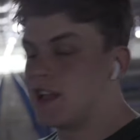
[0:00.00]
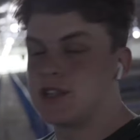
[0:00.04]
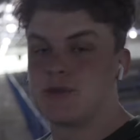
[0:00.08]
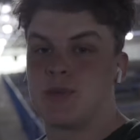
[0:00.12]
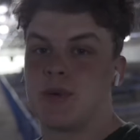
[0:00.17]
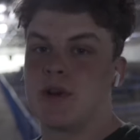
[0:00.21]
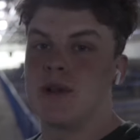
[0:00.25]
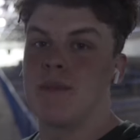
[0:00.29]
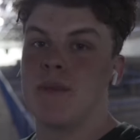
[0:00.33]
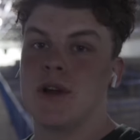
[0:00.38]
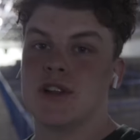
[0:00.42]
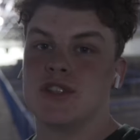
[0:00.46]
That's
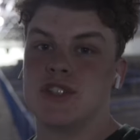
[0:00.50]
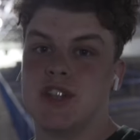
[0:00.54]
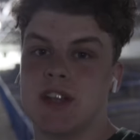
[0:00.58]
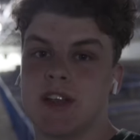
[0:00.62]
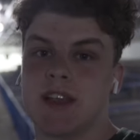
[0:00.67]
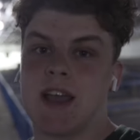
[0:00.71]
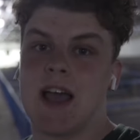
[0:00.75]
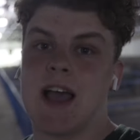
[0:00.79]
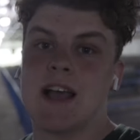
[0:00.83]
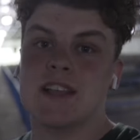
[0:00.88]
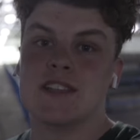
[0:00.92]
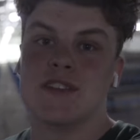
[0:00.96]
pretty much
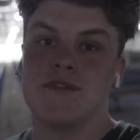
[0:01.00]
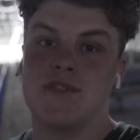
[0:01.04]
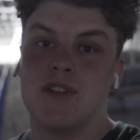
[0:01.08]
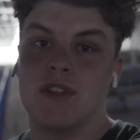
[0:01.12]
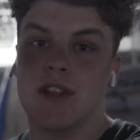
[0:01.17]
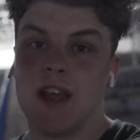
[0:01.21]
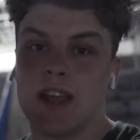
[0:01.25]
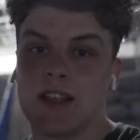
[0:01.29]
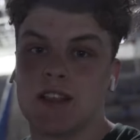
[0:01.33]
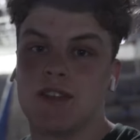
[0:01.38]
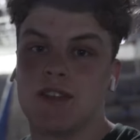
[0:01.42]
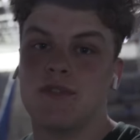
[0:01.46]
it guys. If
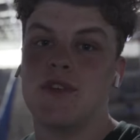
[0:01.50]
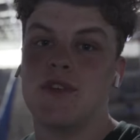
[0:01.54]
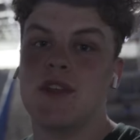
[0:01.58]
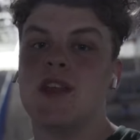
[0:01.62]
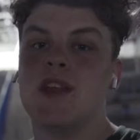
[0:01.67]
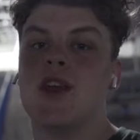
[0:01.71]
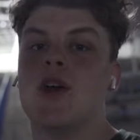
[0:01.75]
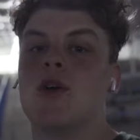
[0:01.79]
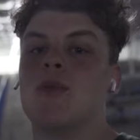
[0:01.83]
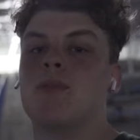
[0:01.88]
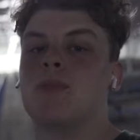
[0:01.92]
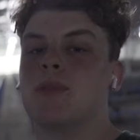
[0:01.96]
you like the
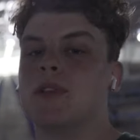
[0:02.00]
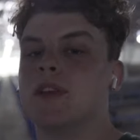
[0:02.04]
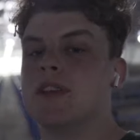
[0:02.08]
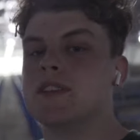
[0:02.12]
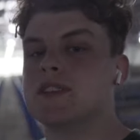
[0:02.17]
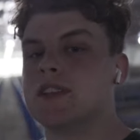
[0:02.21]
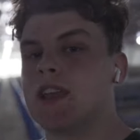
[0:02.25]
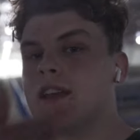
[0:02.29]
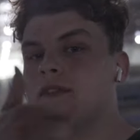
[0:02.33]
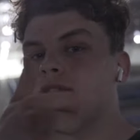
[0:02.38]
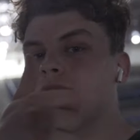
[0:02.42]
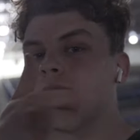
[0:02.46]
video,
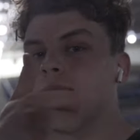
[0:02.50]
please give